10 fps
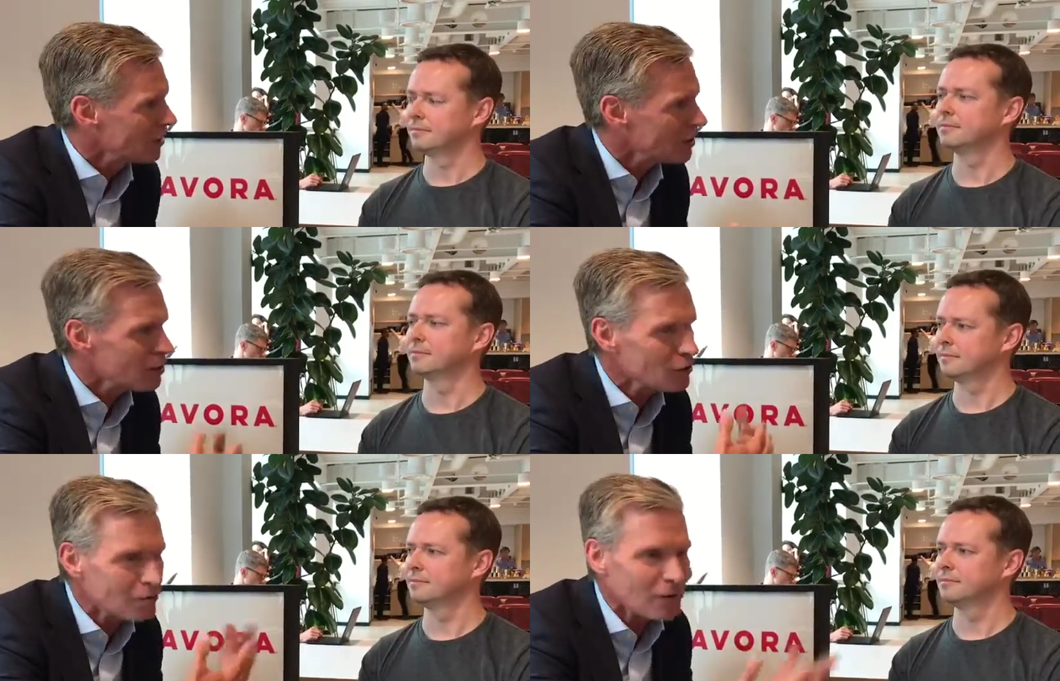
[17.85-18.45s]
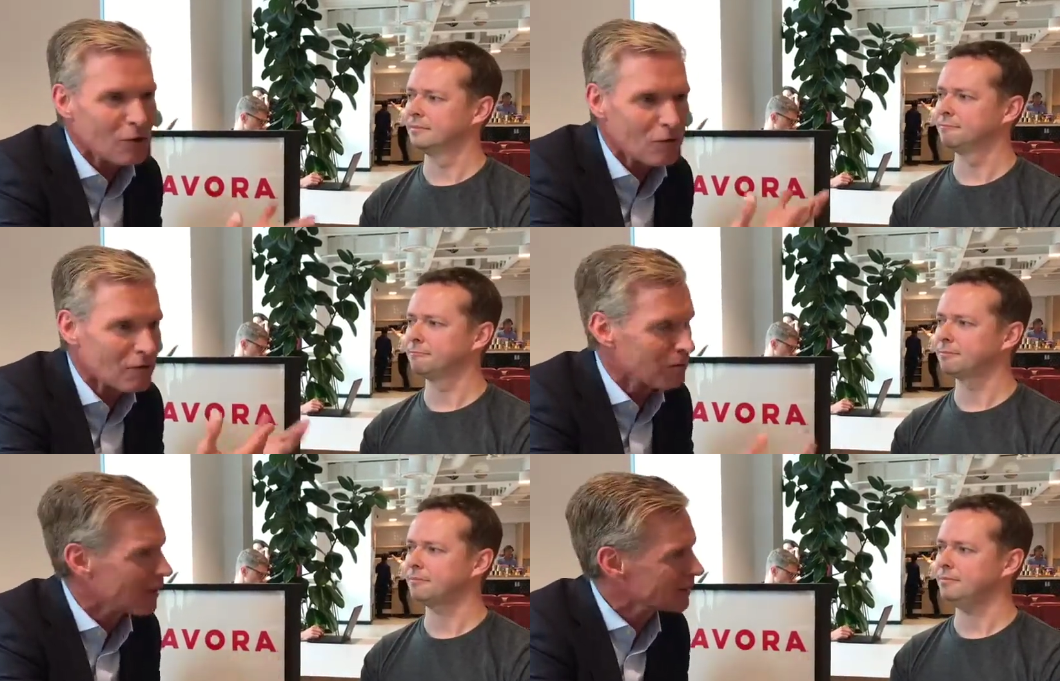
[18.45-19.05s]
Speaker 1: You know, a very
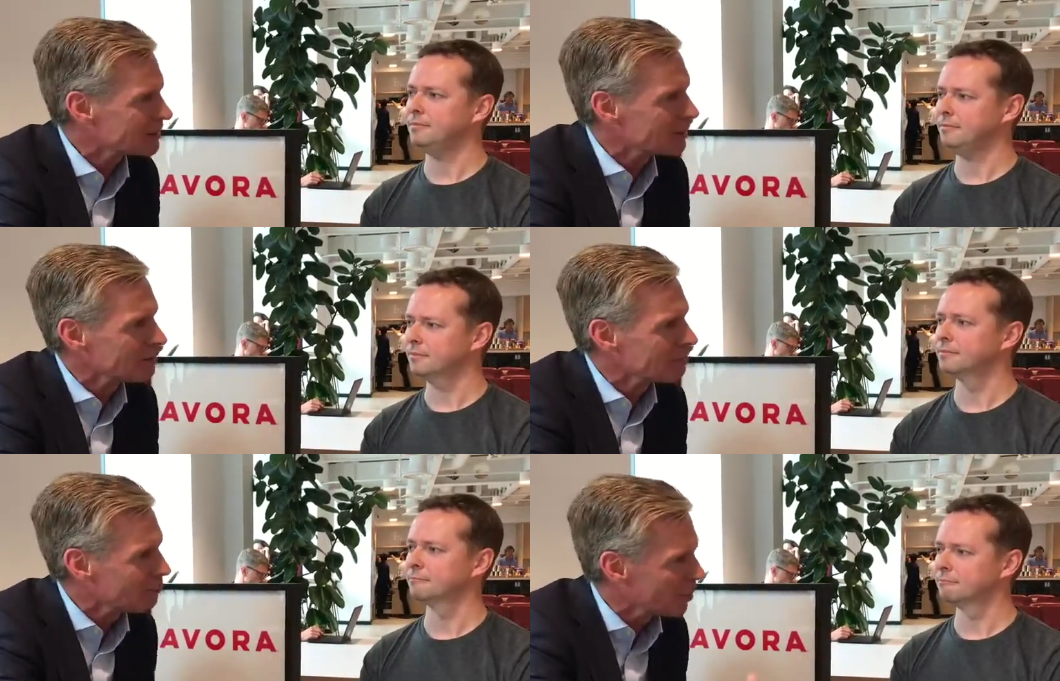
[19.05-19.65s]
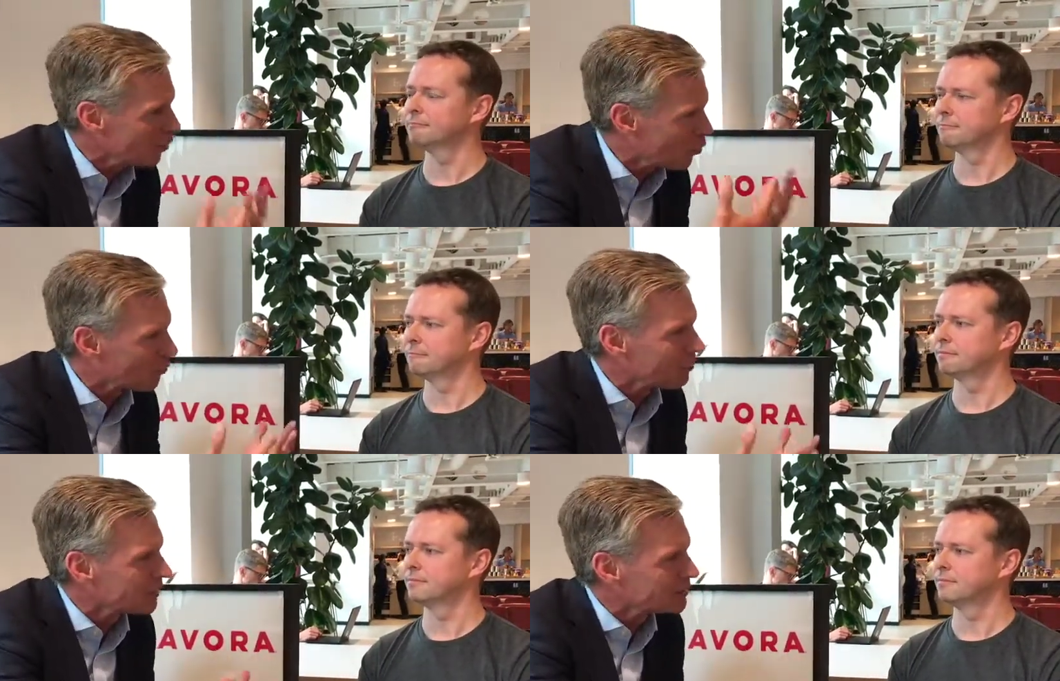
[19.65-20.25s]
reflective but
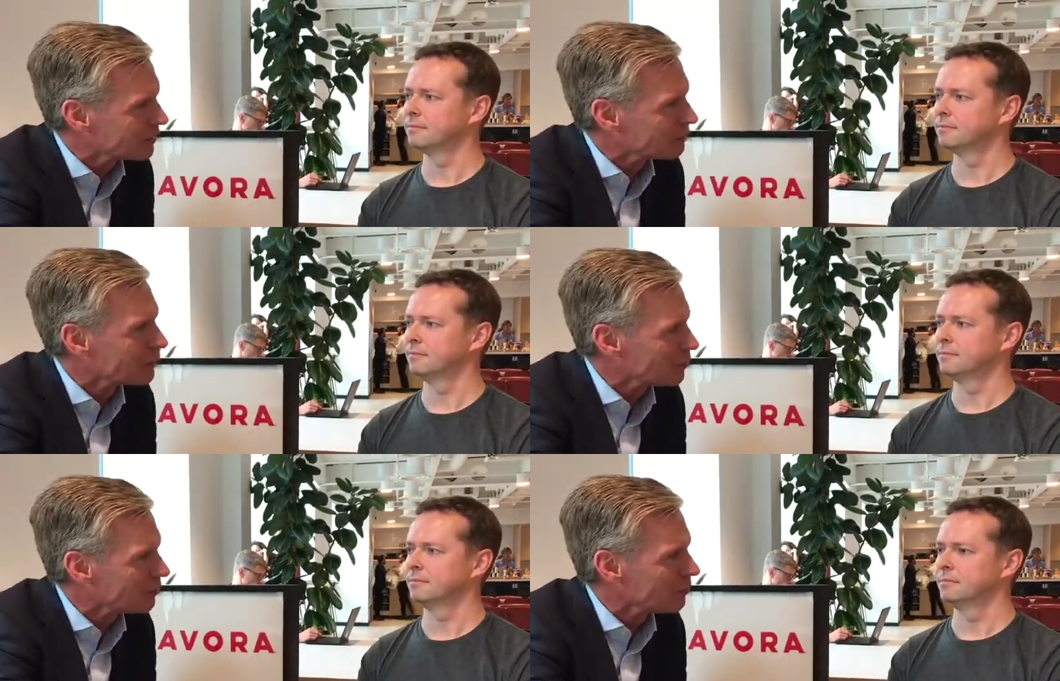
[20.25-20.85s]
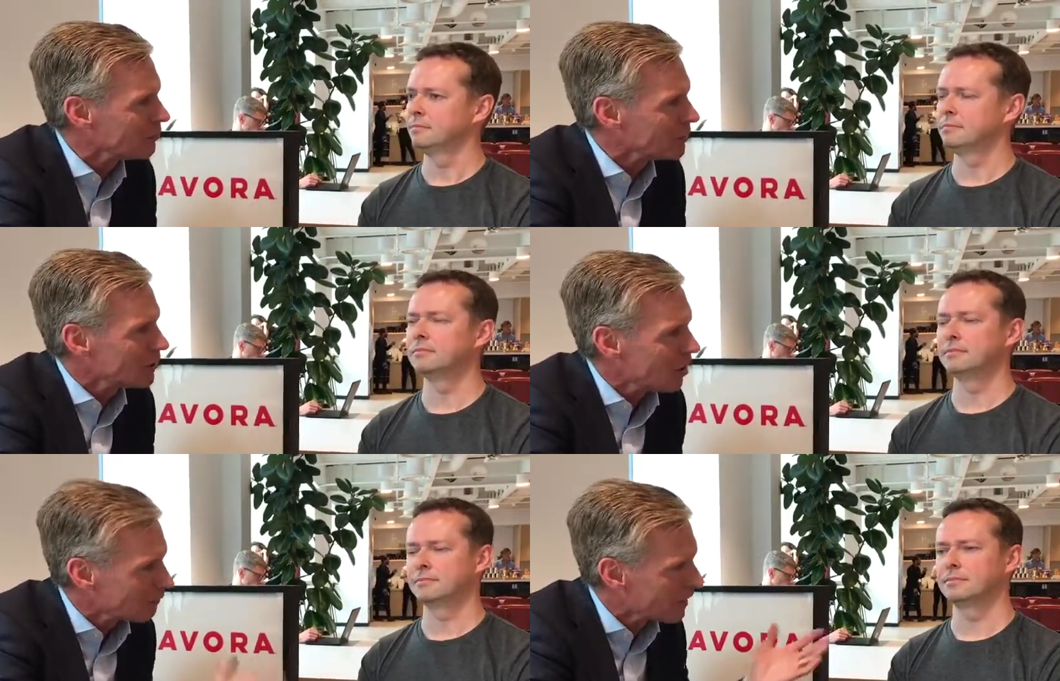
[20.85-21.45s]
authentic view
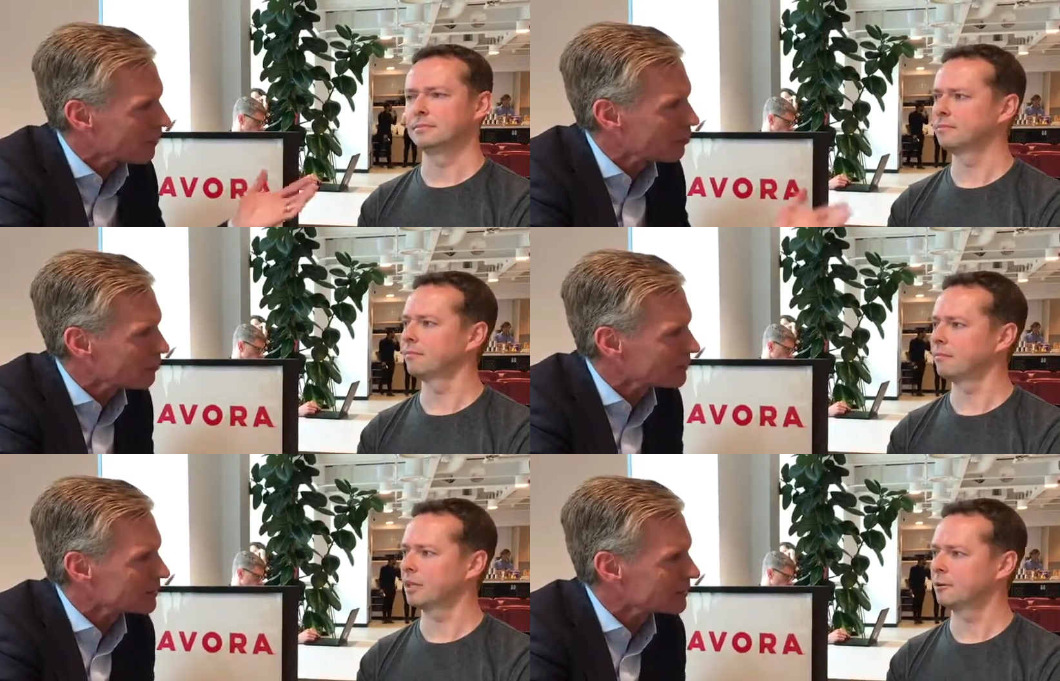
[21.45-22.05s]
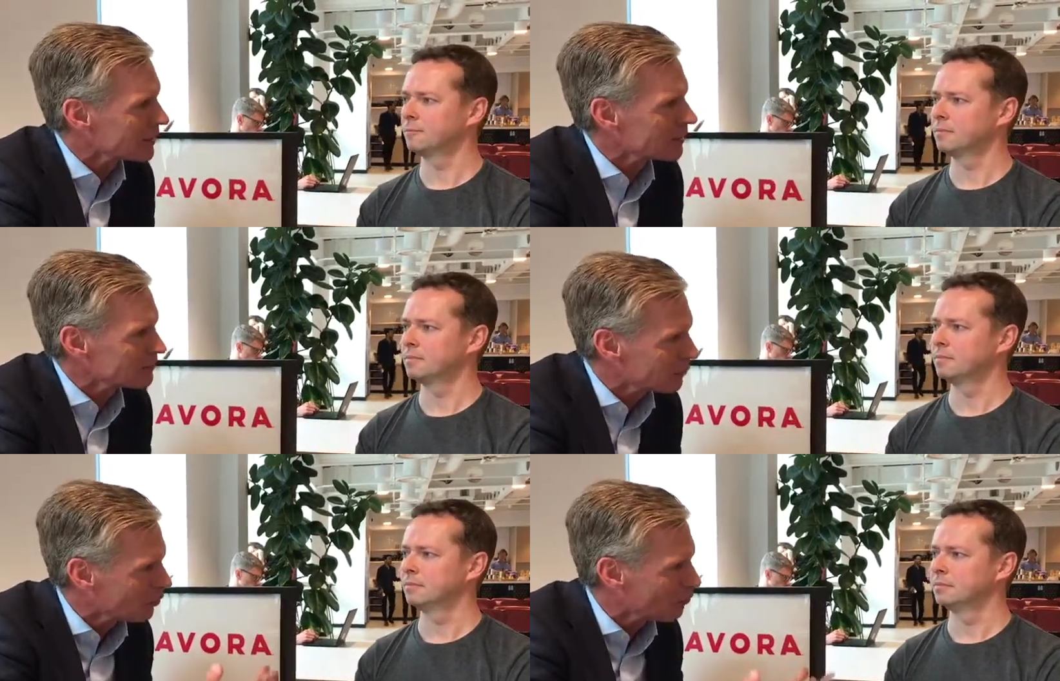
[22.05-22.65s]
of how you've been successful